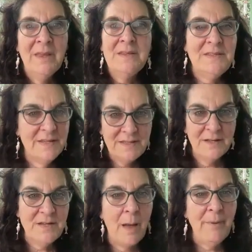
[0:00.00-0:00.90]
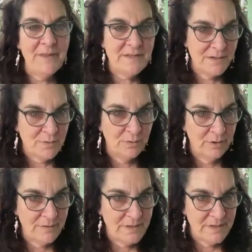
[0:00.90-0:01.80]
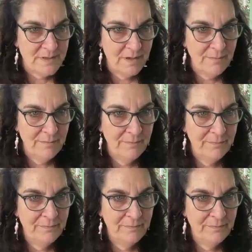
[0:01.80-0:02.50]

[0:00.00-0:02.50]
sits on top of the central nervous system.